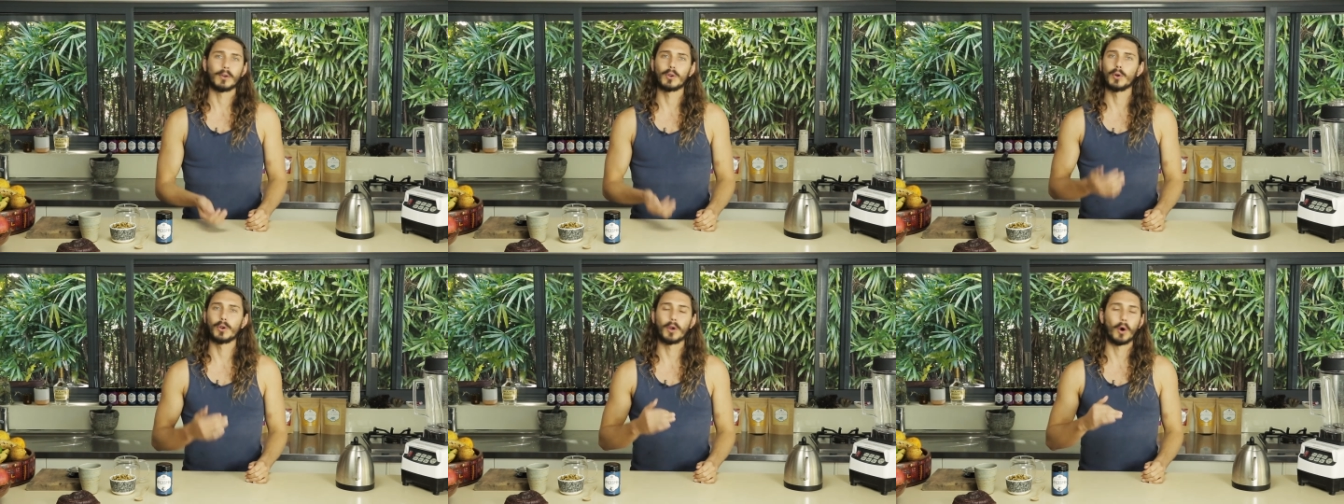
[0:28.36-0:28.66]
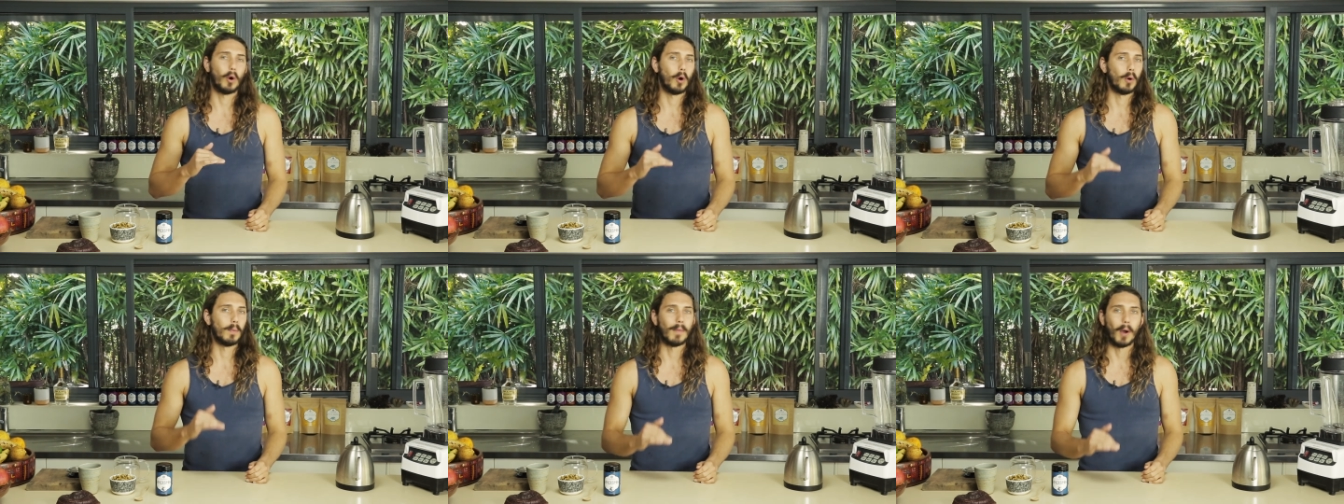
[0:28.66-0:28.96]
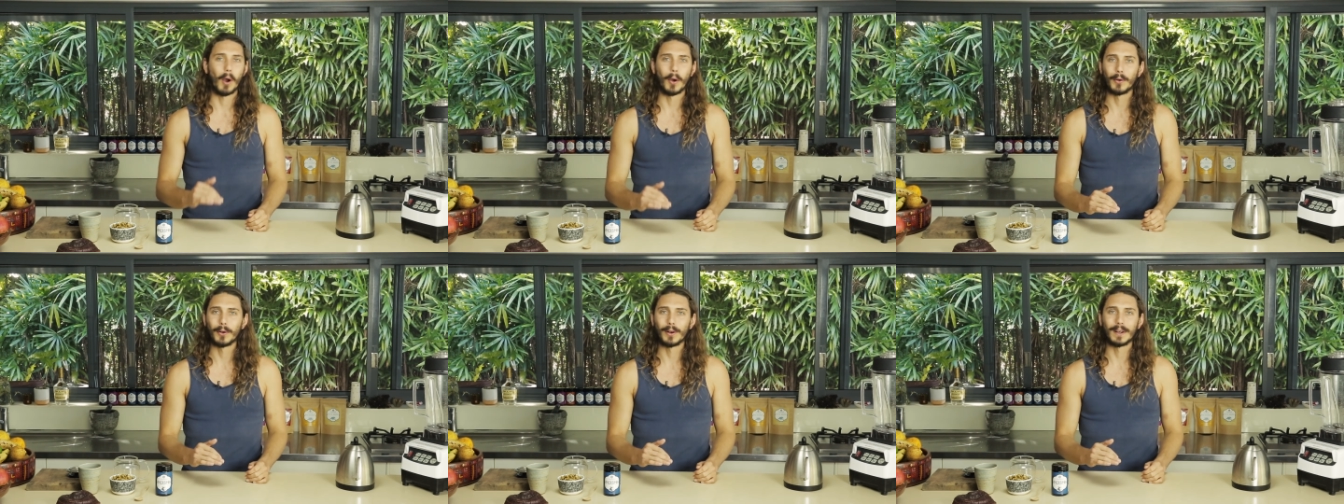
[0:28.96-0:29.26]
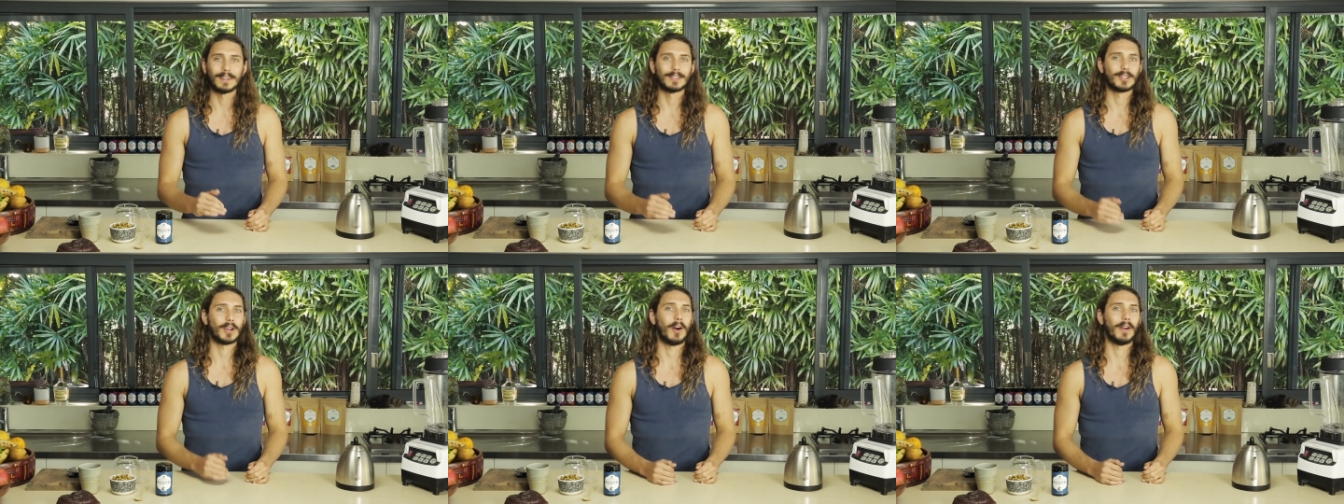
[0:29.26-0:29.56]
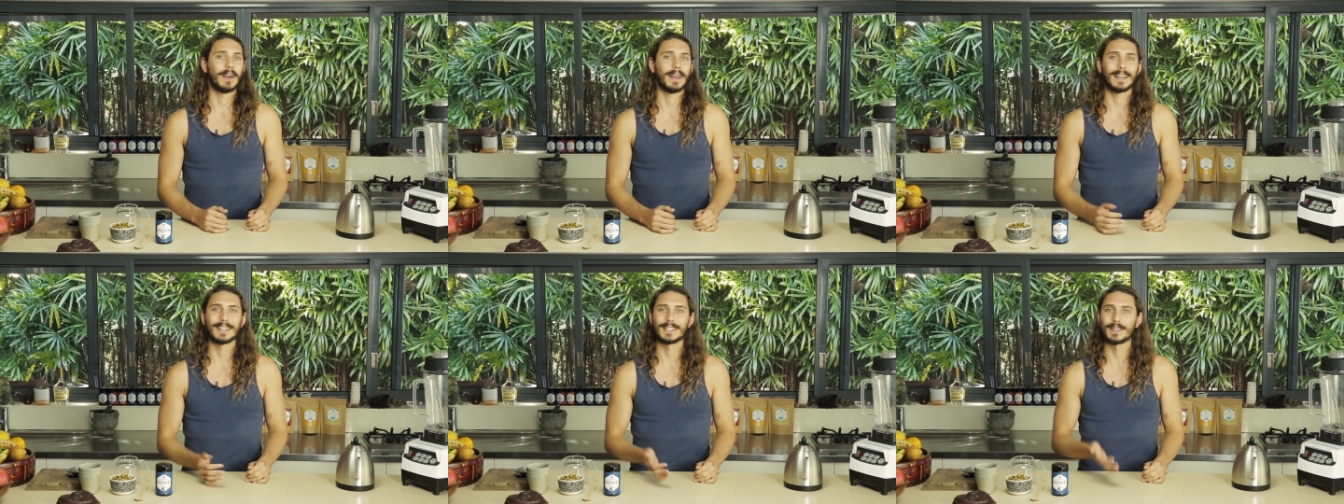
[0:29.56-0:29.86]
good hormonal
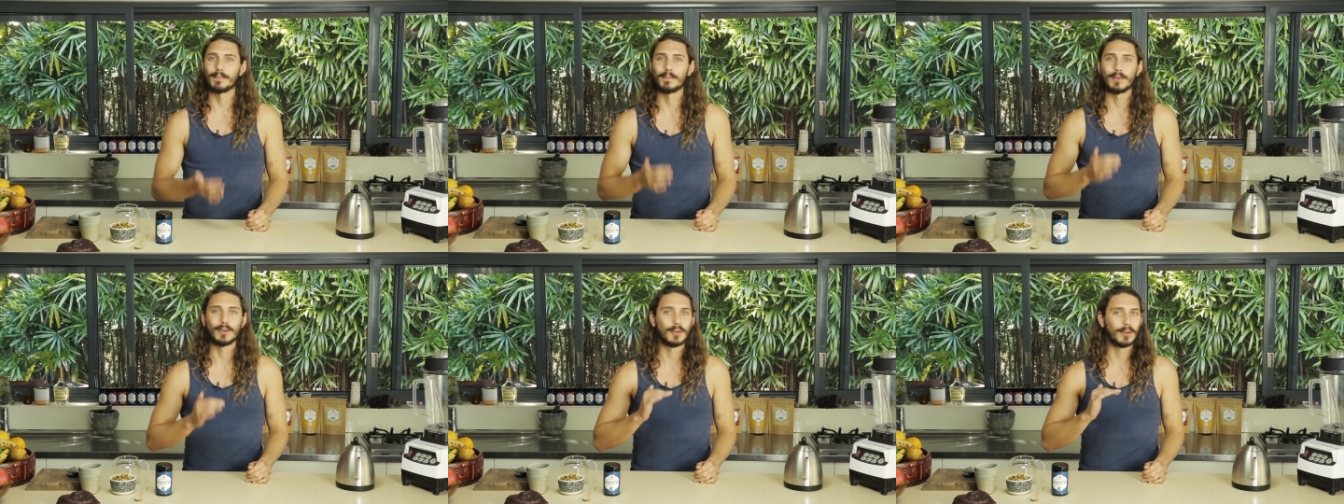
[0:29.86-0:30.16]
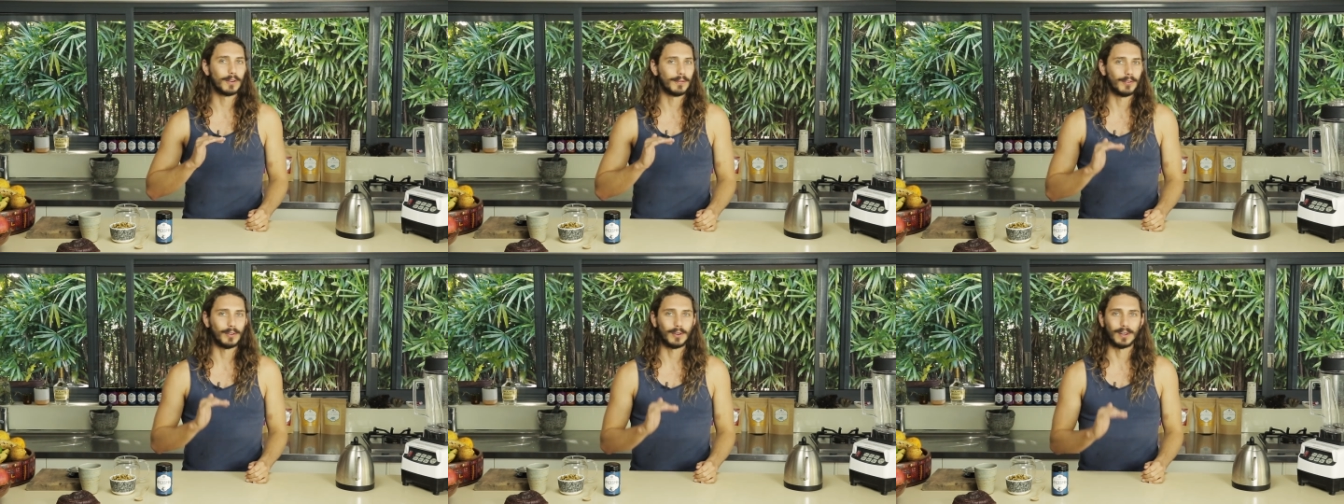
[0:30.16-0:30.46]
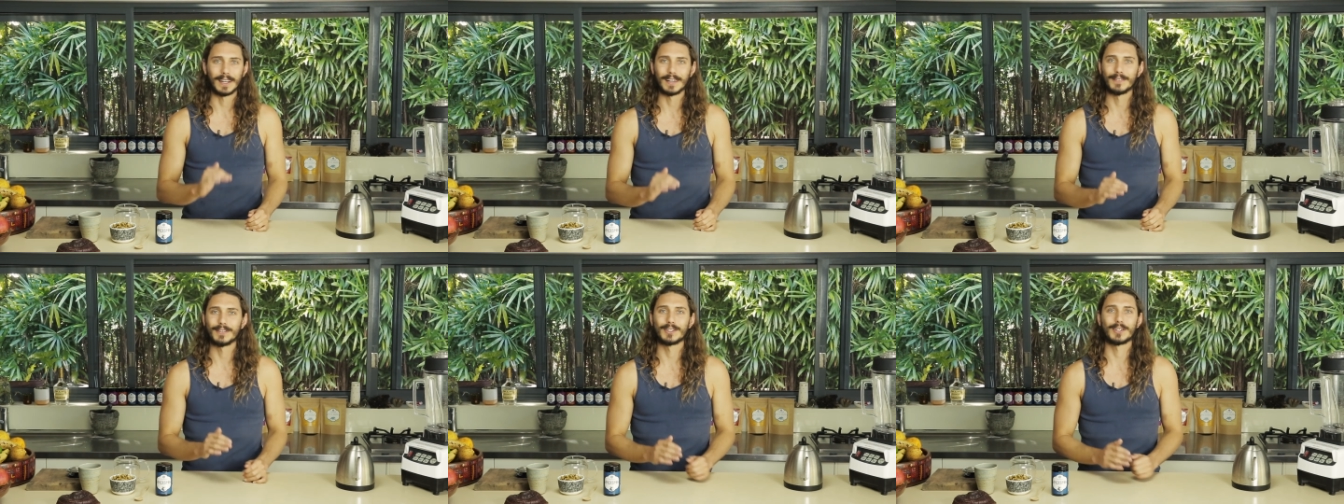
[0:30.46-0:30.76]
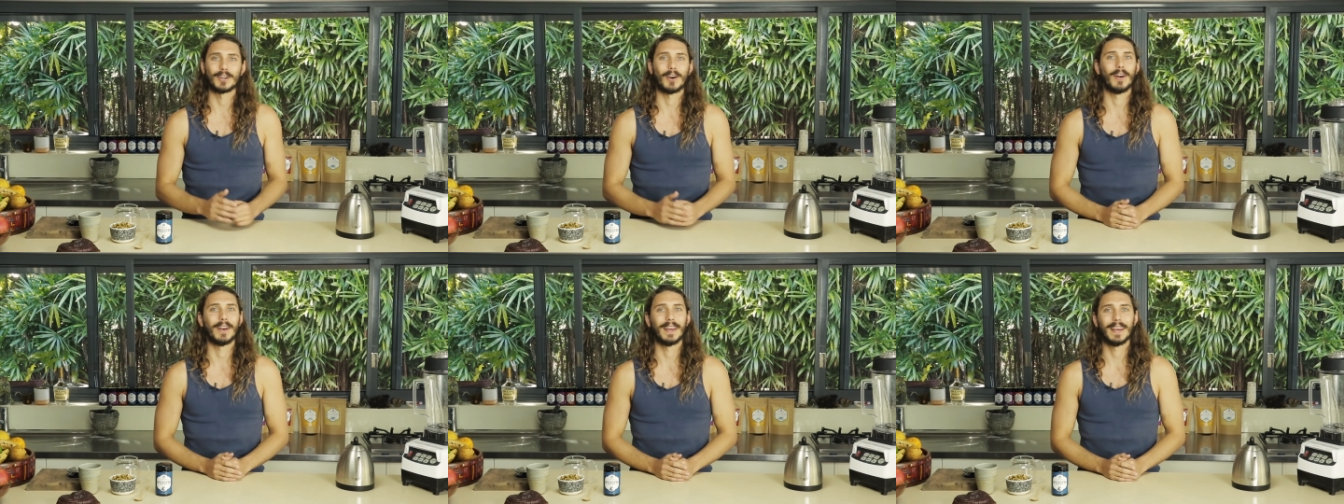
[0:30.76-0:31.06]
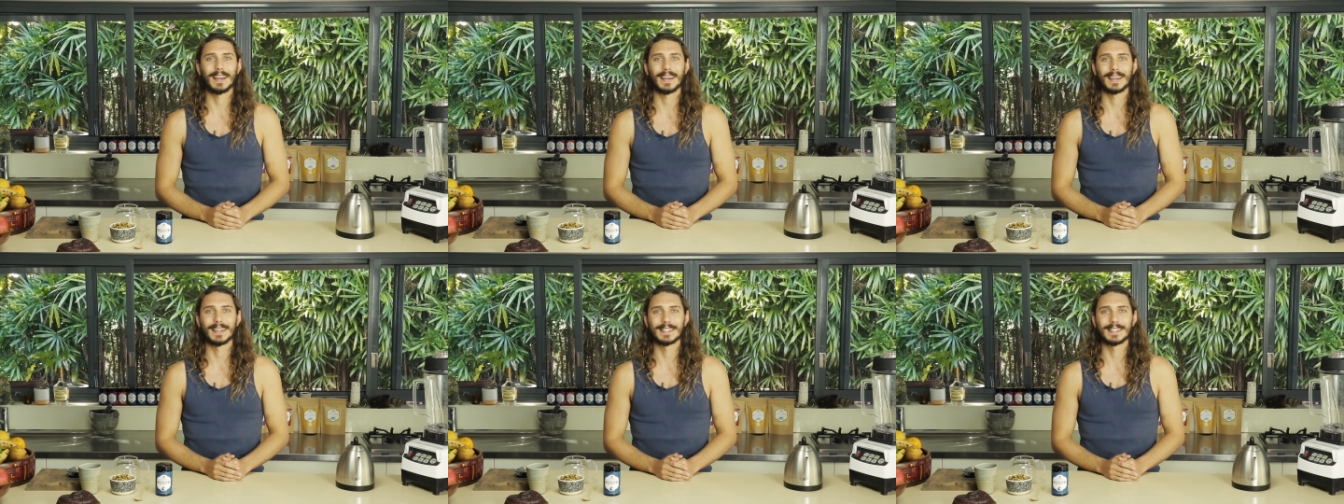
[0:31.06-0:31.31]
tonic. It's a beautiful liver tonic.